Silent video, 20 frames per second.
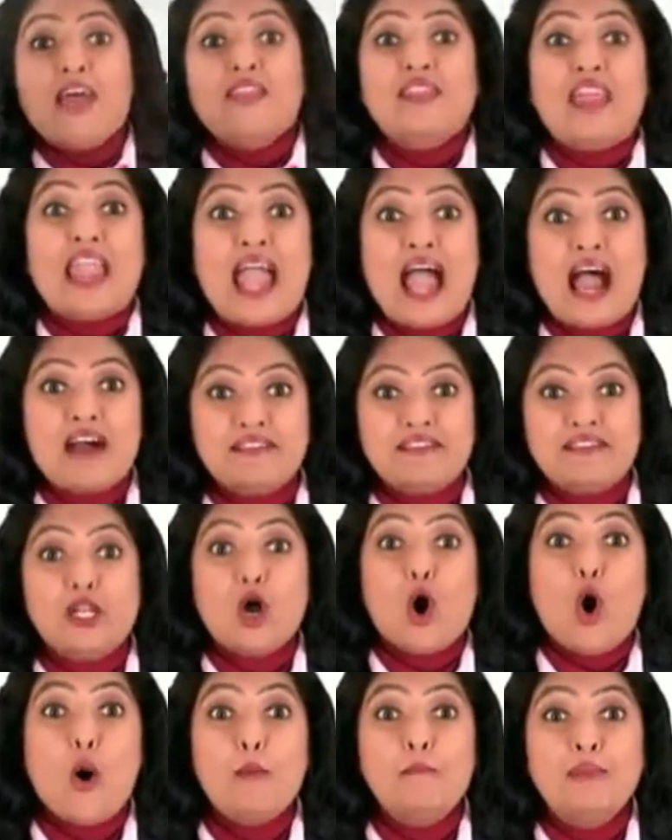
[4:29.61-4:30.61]
They have an
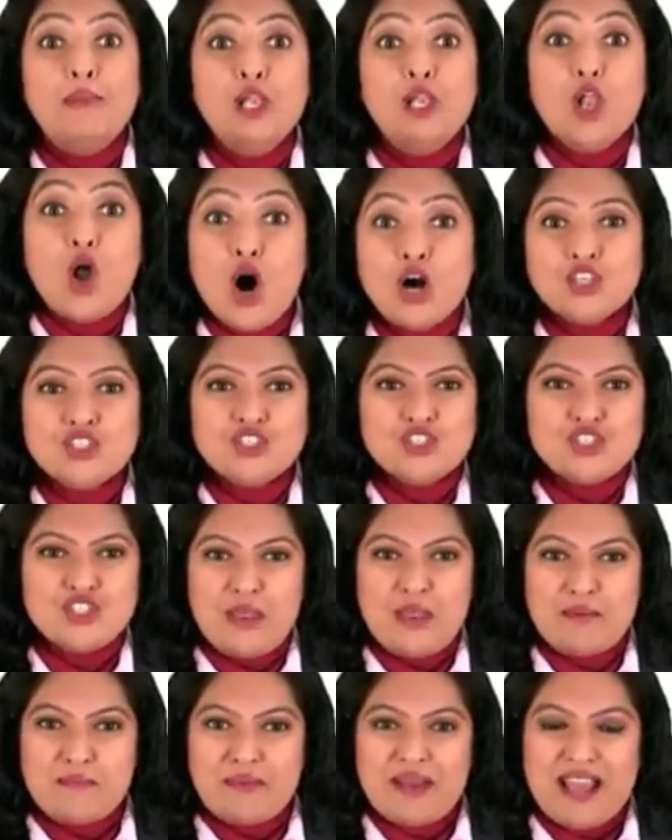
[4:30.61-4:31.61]
oblong
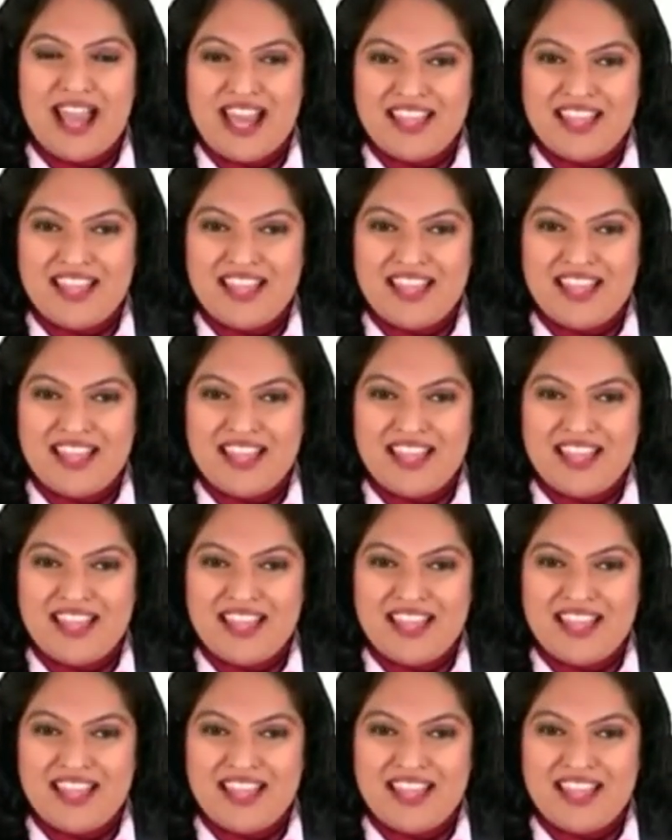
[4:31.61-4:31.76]
shape,